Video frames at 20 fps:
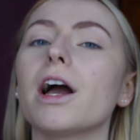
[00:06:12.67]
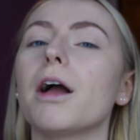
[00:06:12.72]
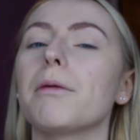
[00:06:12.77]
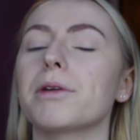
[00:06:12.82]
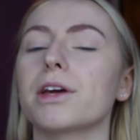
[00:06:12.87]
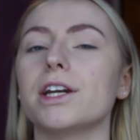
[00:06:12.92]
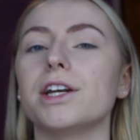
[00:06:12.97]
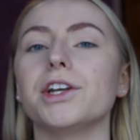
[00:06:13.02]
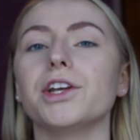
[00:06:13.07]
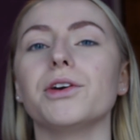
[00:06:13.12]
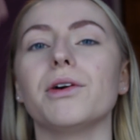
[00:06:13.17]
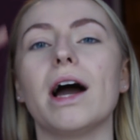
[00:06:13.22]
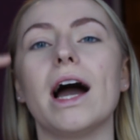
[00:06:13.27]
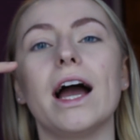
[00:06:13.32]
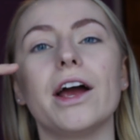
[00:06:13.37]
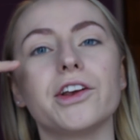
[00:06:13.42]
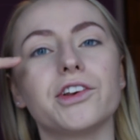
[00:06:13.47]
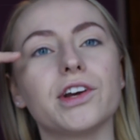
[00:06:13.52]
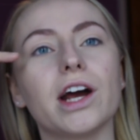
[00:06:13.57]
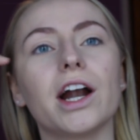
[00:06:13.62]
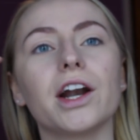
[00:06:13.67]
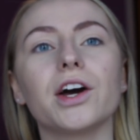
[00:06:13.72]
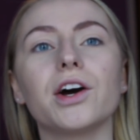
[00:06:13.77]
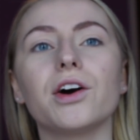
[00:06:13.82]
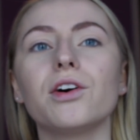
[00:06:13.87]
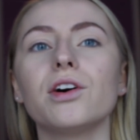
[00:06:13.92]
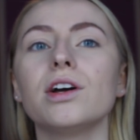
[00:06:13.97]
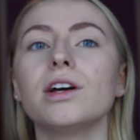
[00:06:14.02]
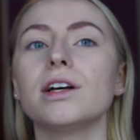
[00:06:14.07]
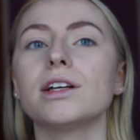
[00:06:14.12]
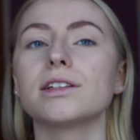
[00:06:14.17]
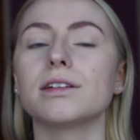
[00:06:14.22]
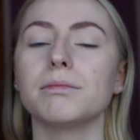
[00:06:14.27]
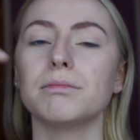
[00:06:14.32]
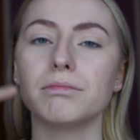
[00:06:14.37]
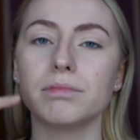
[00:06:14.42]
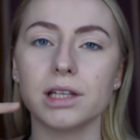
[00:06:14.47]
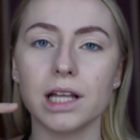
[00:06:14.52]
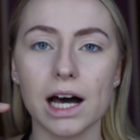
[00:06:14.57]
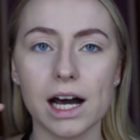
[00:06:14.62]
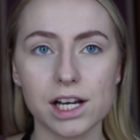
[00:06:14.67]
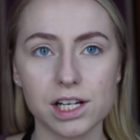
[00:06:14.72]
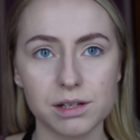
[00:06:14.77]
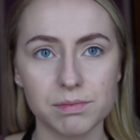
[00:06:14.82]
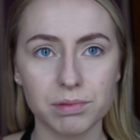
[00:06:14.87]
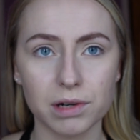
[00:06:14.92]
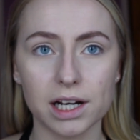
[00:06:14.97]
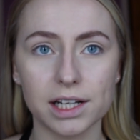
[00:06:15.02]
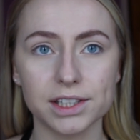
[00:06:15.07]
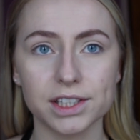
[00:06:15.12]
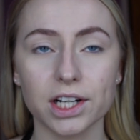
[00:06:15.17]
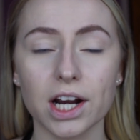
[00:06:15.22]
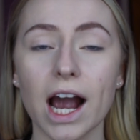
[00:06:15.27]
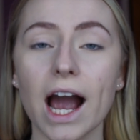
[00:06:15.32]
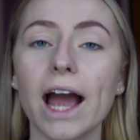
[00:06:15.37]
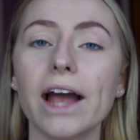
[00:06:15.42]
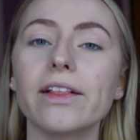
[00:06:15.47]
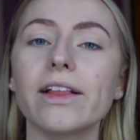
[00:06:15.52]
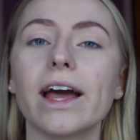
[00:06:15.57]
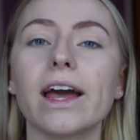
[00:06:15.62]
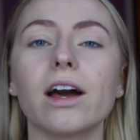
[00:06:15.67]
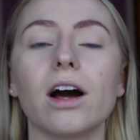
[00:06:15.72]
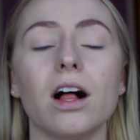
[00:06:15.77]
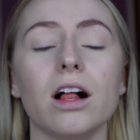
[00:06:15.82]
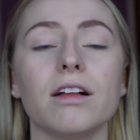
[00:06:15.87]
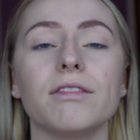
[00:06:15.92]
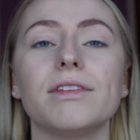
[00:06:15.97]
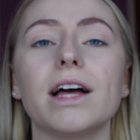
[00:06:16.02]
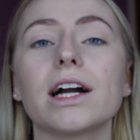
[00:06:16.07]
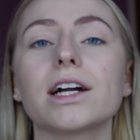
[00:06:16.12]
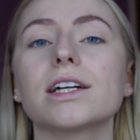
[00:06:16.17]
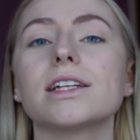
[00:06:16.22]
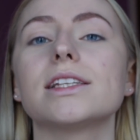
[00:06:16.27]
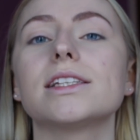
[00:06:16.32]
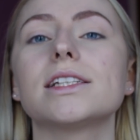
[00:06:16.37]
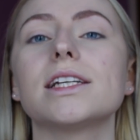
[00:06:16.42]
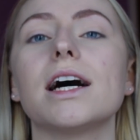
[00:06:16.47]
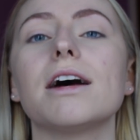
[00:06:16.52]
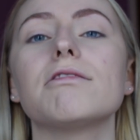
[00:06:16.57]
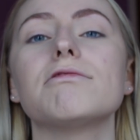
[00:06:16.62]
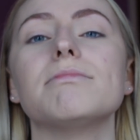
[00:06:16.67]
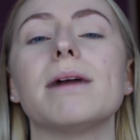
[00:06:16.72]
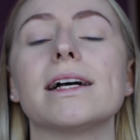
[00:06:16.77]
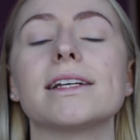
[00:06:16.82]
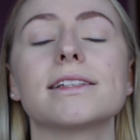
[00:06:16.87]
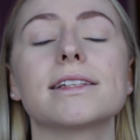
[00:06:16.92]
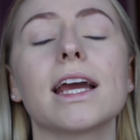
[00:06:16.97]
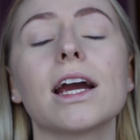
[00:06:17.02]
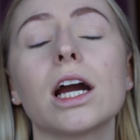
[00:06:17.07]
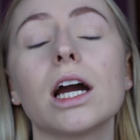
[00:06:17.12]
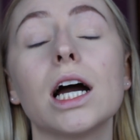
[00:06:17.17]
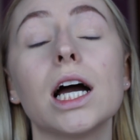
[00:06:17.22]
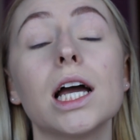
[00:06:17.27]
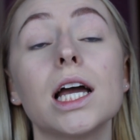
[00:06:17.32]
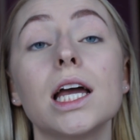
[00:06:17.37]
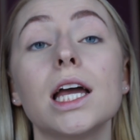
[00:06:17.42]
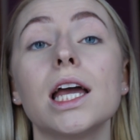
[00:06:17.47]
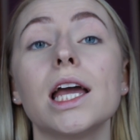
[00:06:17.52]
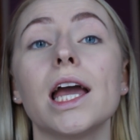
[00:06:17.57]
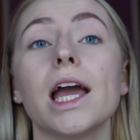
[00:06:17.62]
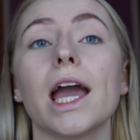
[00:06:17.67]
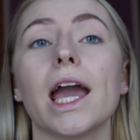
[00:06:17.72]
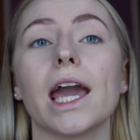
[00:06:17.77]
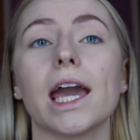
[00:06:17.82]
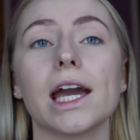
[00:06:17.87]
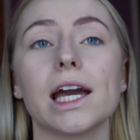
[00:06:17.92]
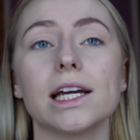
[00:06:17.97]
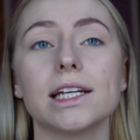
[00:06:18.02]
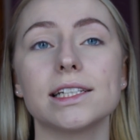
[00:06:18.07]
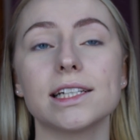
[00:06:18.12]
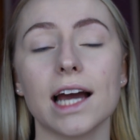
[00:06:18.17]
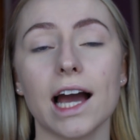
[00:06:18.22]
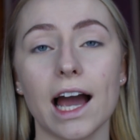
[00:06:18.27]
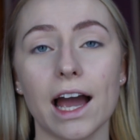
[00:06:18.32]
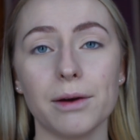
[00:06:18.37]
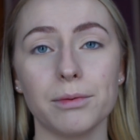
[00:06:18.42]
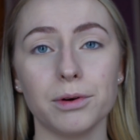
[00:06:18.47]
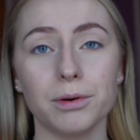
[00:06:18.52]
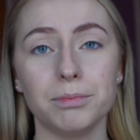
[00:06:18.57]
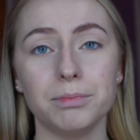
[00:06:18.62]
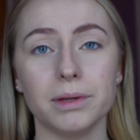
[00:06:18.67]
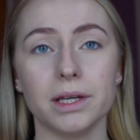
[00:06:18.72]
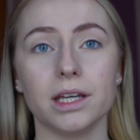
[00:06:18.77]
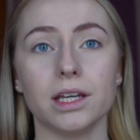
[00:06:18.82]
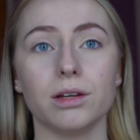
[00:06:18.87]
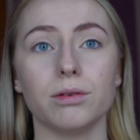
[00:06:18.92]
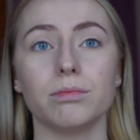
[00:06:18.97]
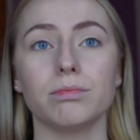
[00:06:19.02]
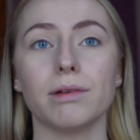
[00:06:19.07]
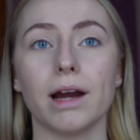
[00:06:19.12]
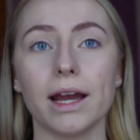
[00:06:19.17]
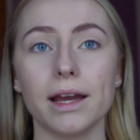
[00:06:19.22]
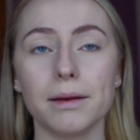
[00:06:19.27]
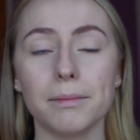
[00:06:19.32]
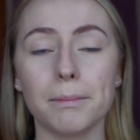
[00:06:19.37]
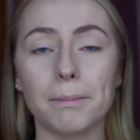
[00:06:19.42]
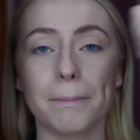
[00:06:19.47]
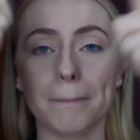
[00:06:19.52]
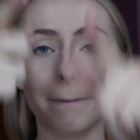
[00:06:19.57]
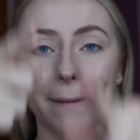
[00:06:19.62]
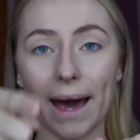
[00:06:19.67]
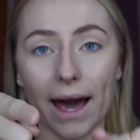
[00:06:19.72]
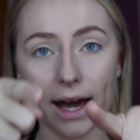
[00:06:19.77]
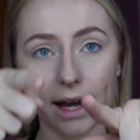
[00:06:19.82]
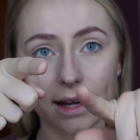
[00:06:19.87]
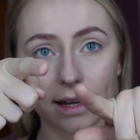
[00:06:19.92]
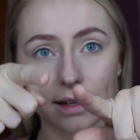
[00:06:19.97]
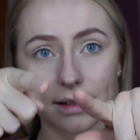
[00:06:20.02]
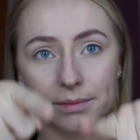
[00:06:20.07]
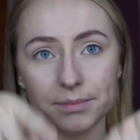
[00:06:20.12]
I'm going to do eyeshadow, some blush, bronzer, highlight, all of that good stuff, mascara, and I will be right back.